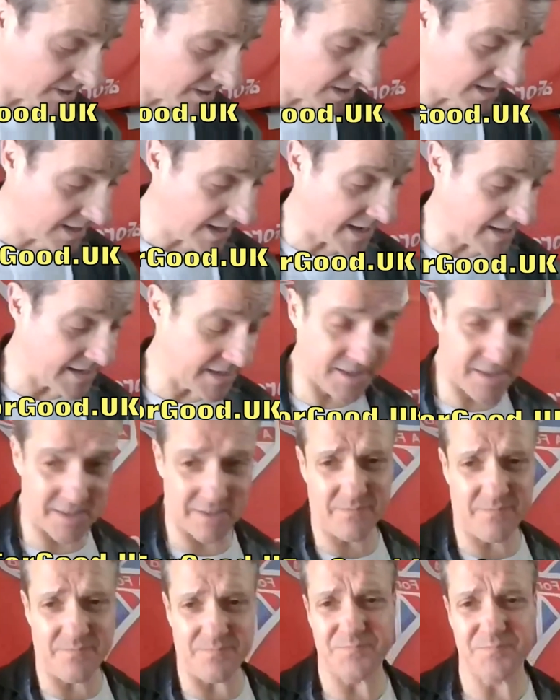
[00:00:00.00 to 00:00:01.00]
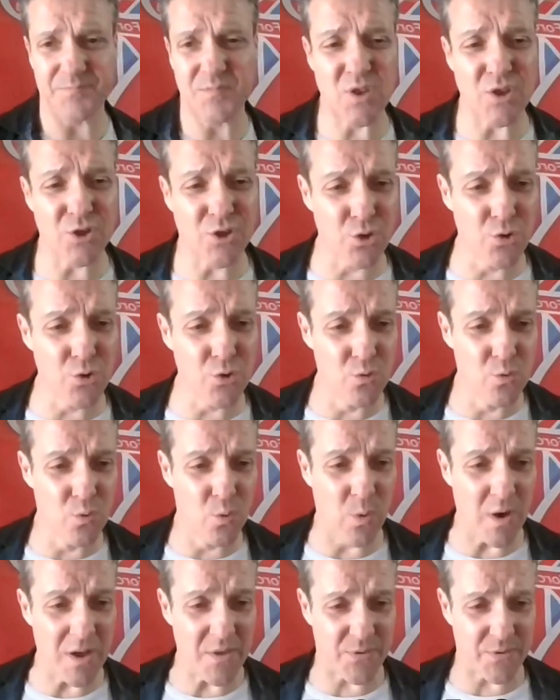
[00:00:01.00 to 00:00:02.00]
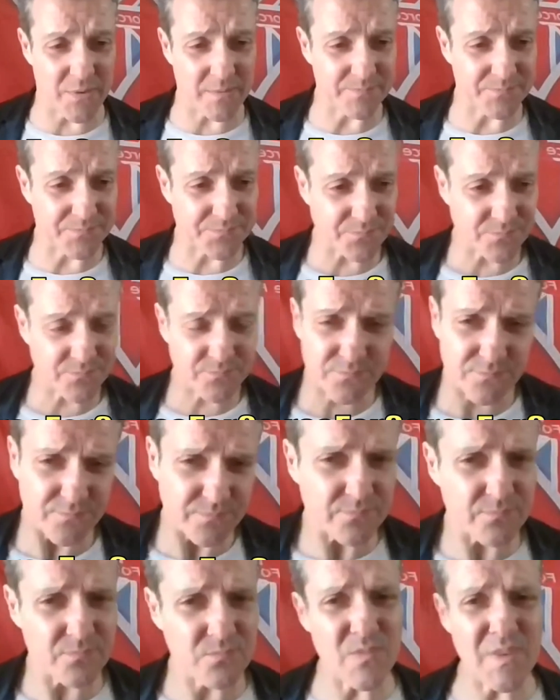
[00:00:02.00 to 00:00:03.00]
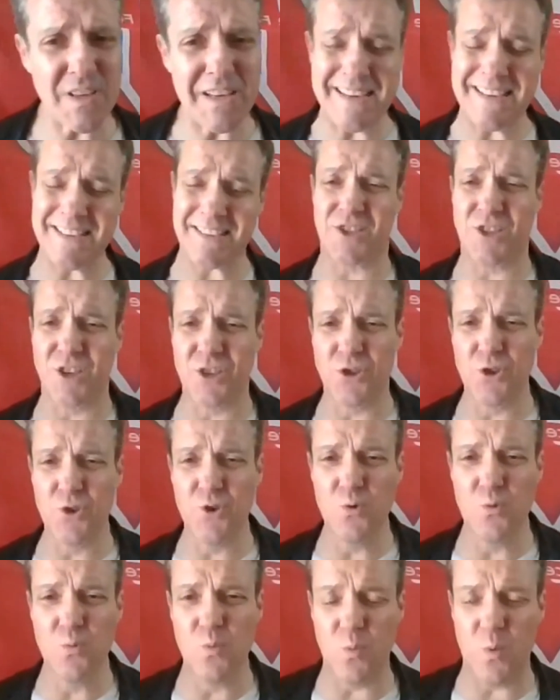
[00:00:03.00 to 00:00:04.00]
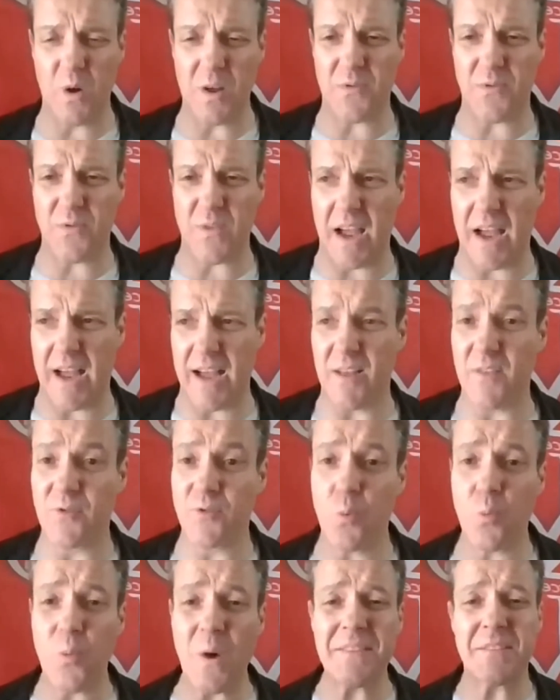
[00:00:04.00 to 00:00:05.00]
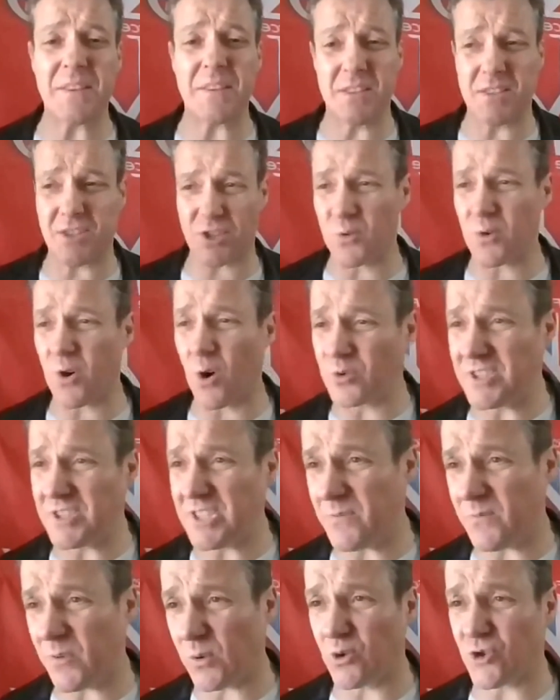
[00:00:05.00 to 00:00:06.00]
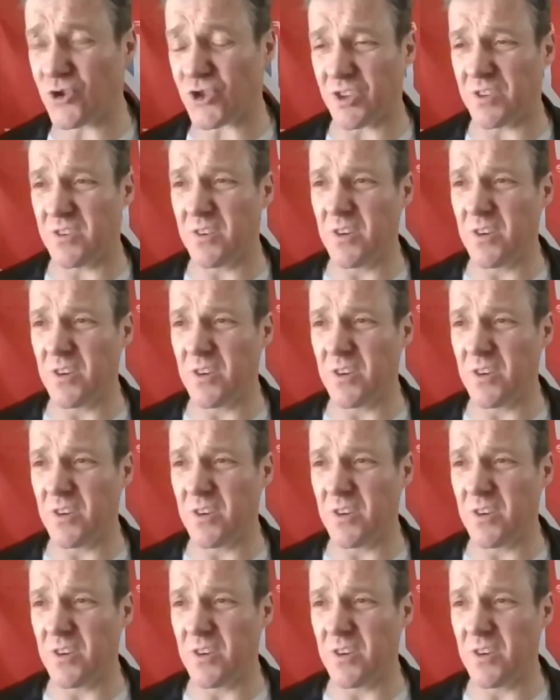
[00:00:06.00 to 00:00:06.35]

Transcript: and it's to do with the way that the so-called devolution